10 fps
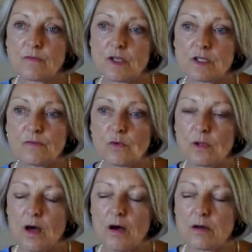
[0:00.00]
First of
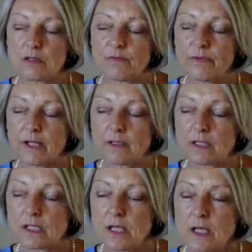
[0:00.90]
all,
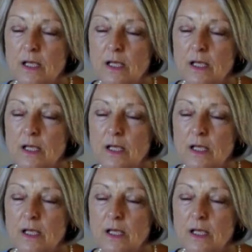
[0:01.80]
heartfelt